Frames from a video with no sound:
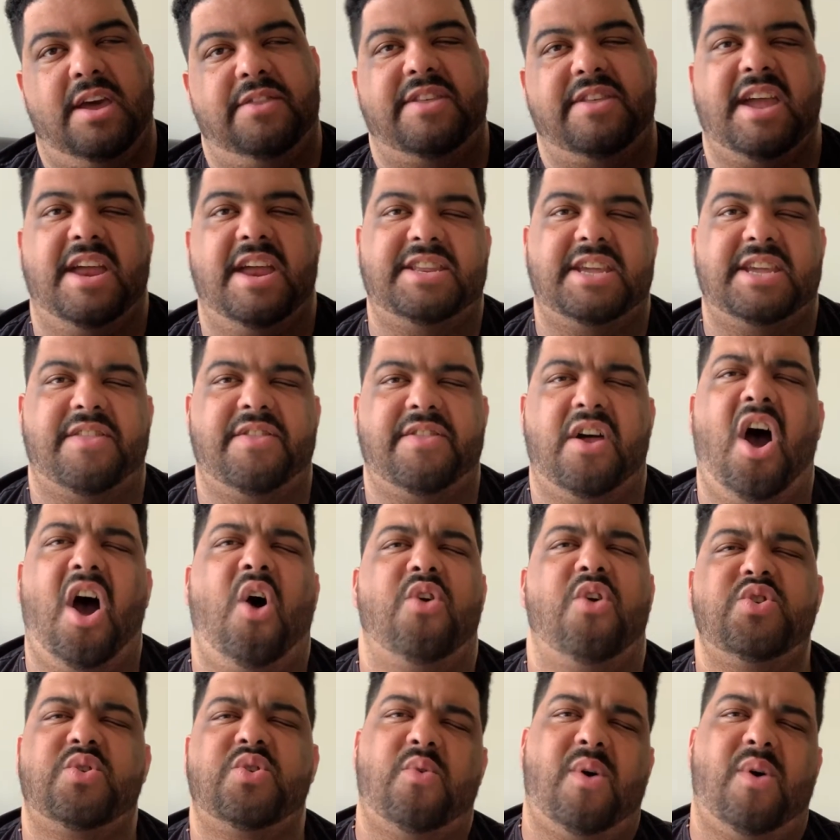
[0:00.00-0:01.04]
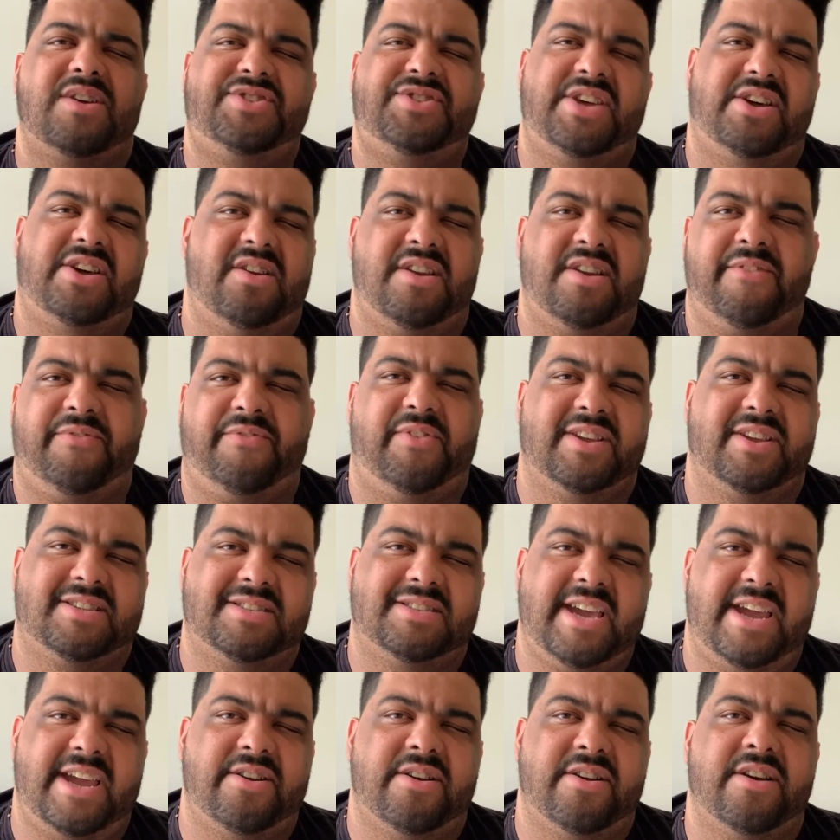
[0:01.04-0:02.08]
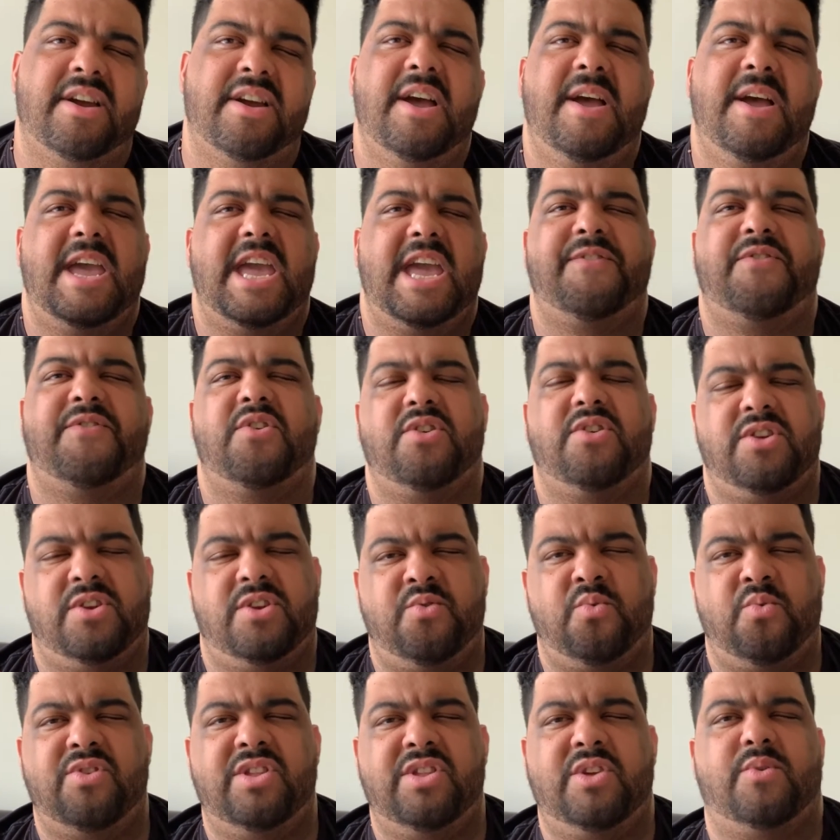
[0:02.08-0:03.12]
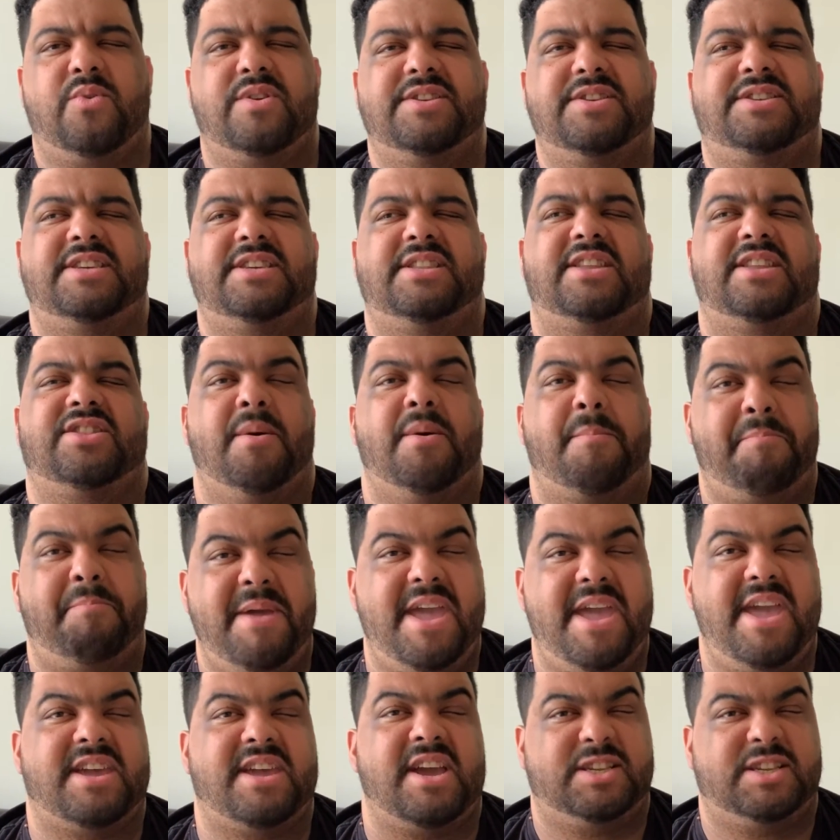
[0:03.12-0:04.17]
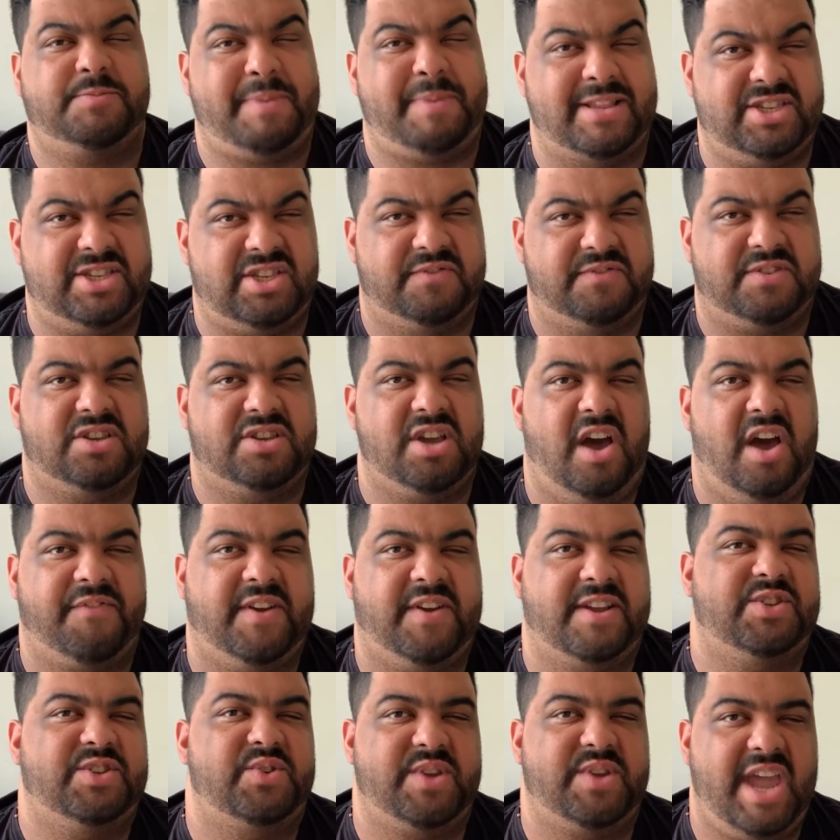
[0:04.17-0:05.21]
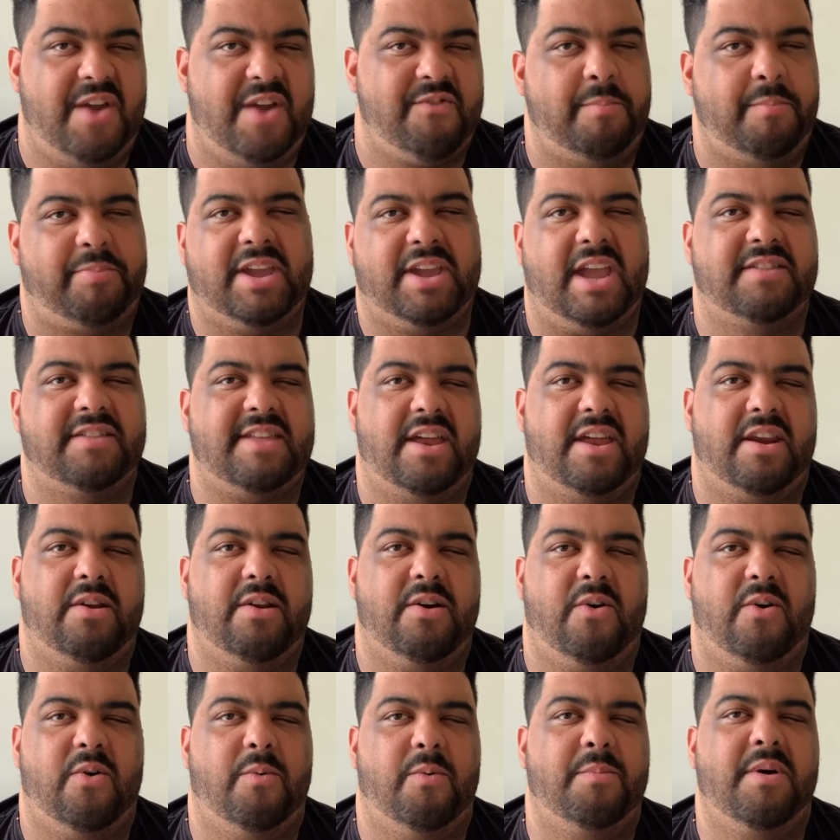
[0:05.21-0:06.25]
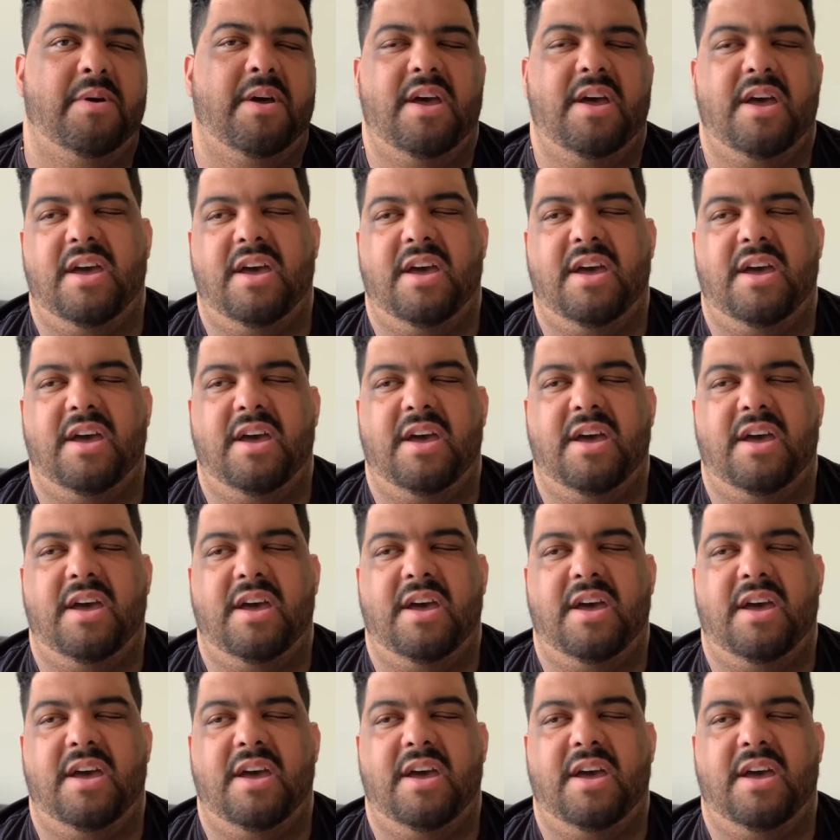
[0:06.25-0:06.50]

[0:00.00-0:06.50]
The idea that, oh, you can watch that on Netflix later. If you really want to see like the big expensive stuff because you can't replicate that at home.